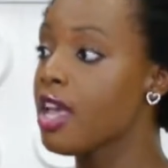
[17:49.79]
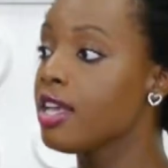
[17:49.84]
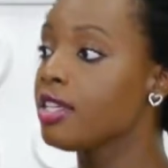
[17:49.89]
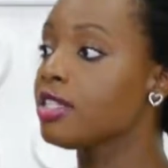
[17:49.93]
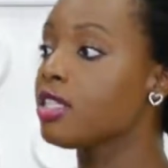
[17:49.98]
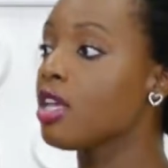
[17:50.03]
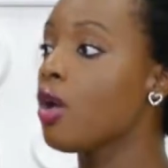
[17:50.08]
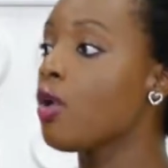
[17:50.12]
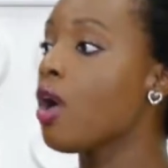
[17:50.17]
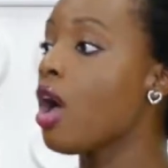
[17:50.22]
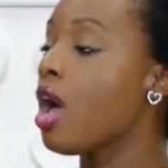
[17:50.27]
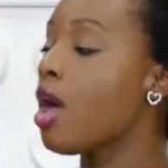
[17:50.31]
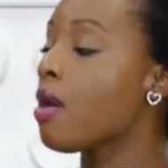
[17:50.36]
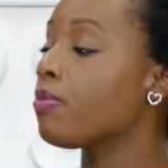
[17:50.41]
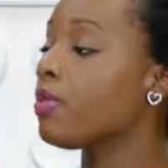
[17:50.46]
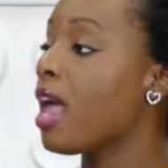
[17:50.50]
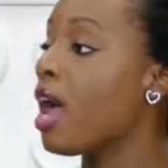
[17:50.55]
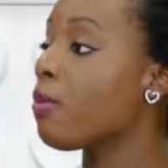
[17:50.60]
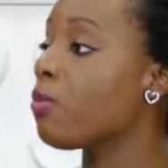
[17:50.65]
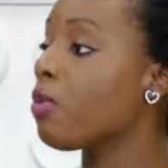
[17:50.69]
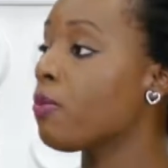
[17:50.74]
So
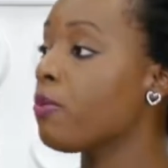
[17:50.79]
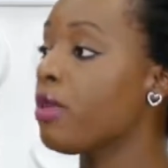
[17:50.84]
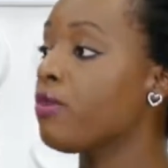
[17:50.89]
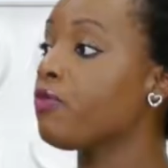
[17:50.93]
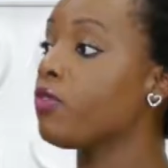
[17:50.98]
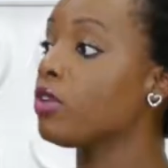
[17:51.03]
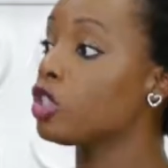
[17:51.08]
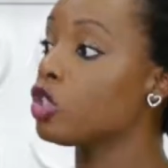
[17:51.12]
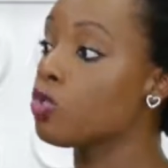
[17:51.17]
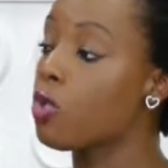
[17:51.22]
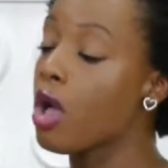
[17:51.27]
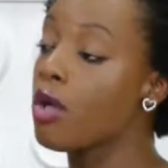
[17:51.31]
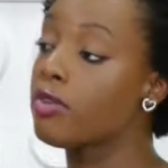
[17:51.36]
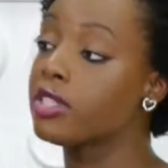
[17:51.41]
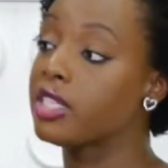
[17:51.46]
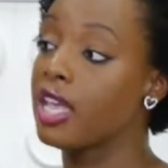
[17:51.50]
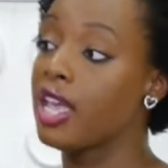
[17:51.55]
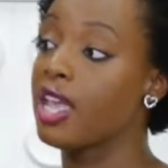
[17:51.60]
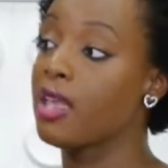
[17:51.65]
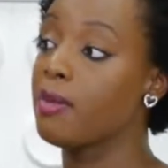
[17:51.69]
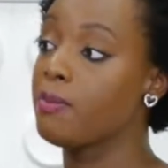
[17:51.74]
that will be from 12
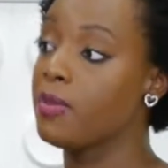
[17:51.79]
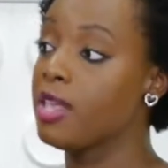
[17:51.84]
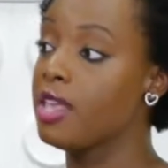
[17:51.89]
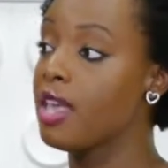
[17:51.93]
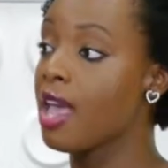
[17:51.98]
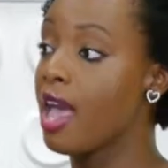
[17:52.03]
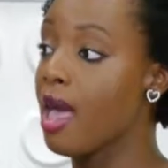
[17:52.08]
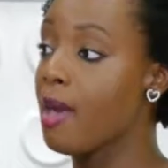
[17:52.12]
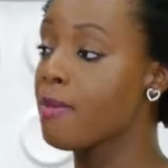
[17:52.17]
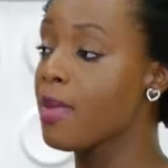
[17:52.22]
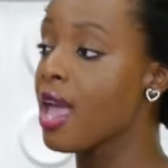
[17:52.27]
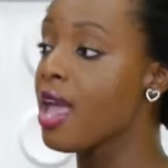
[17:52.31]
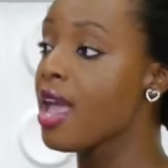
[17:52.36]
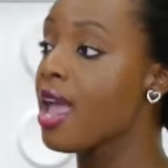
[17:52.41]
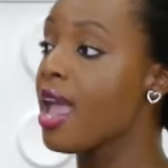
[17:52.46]
to 8 p.m.